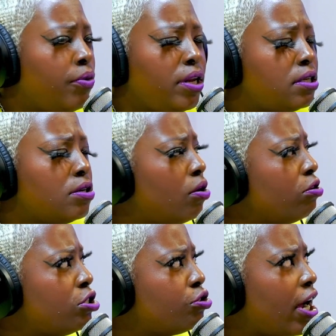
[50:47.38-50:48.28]
we need to
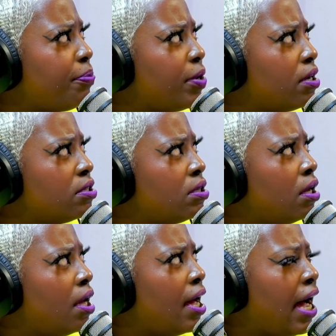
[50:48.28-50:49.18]
go on strike
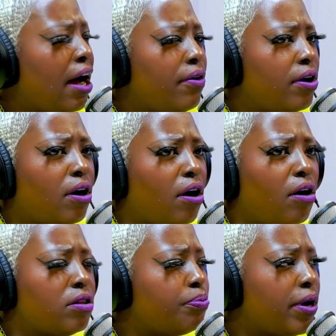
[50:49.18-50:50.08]
because how are
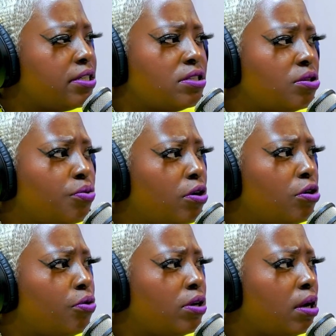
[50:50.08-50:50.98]
all the prices in the
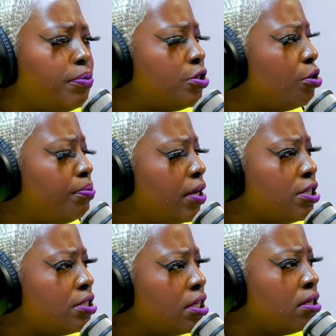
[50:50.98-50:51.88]
world going up but your
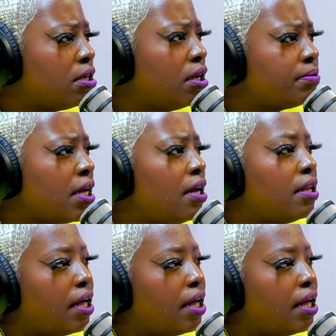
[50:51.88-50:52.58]
budget's in the clubs?